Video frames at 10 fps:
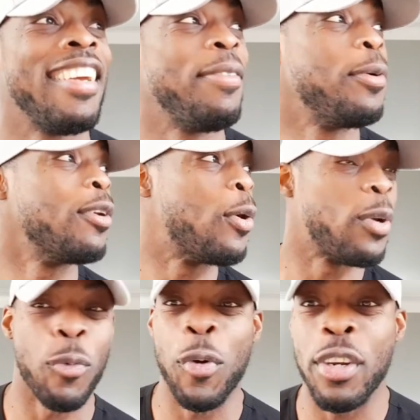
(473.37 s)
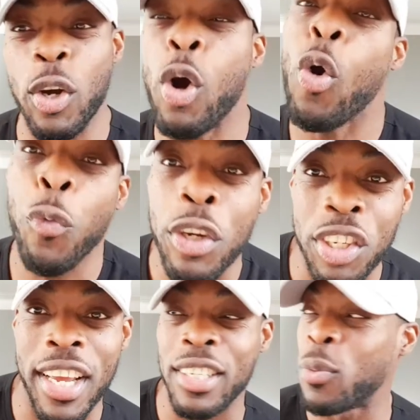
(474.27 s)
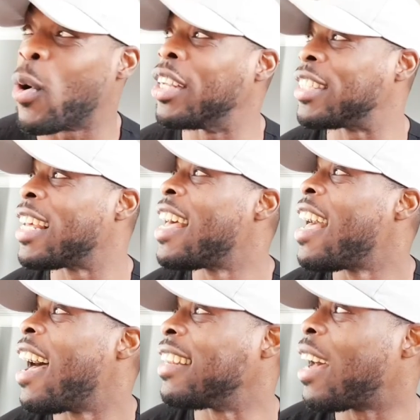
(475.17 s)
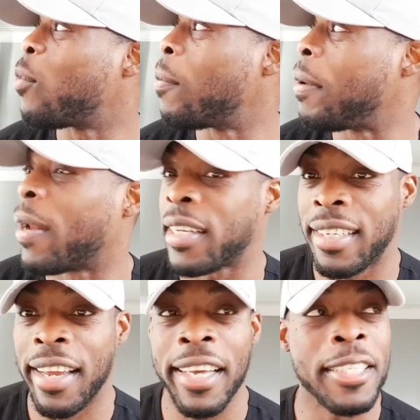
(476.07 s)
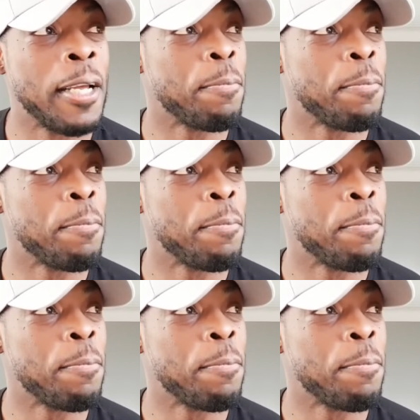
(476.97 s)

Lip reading: We all know who the originator was, and that would be Blacksthetics.